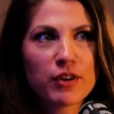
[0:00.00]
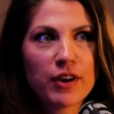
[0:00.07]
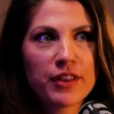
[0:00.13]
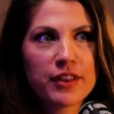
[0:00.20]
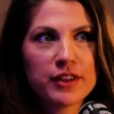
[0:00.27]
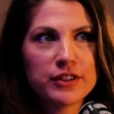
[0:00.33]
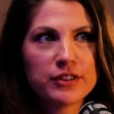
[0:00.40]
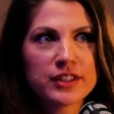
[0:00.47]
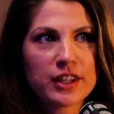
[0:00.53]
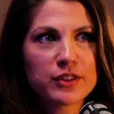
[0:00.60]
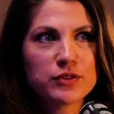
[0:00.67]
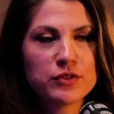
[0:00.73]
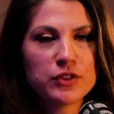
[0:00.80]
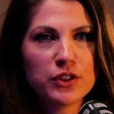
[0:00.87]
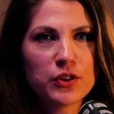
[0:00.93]
rather than
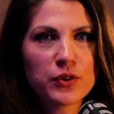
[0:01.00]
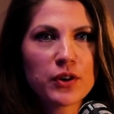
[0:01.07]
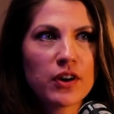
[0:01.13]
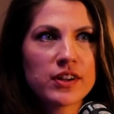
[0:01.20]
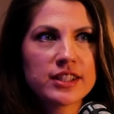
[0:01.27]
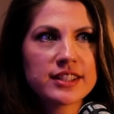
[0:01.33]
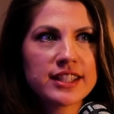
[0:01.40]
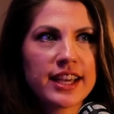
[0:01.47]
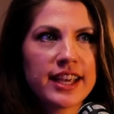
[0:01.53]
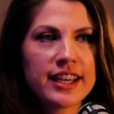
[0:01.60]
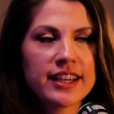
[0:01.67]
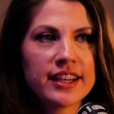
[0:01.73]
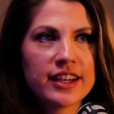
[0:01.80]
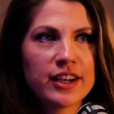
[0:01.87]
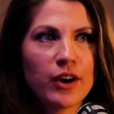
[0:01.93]
like, you know, you can't
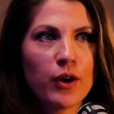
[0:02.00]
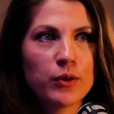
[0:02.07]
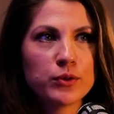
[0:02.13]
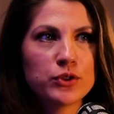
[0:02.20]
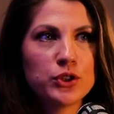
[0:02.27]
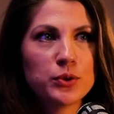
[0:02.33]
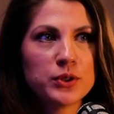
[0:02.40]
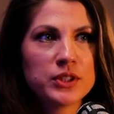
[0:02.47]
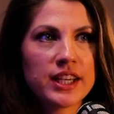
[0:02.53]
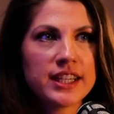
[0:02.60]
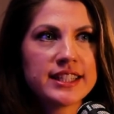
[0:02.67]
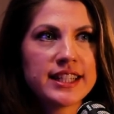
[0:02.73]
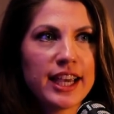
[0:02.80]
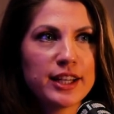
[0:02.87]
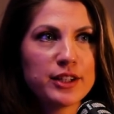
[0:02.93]
say, oh, do as I
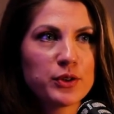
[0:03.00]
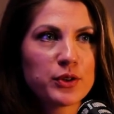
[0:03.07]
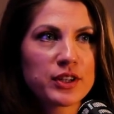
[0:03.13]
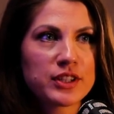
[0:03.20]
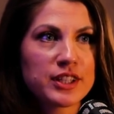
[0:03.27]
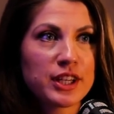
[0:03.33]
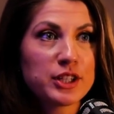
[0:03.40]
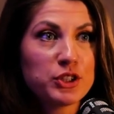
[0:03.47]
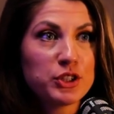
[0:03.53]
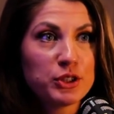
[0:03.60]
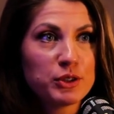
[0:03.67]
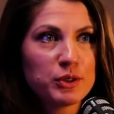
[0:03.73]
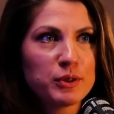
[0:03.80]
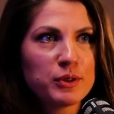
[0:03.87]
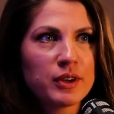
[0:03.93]
say, not as I
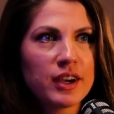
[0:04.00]
do.